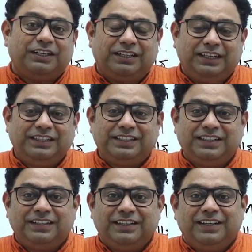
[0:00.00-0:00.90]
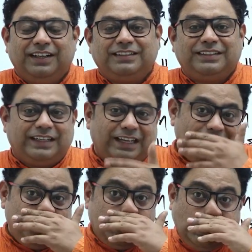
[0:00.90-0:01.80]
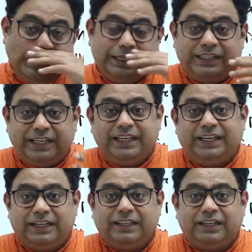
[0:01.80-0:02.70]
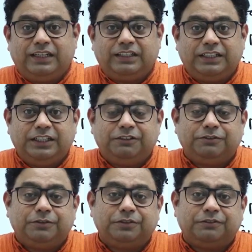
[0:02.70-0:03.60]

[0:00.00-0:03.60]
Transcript: Reason is that I get 3, 4,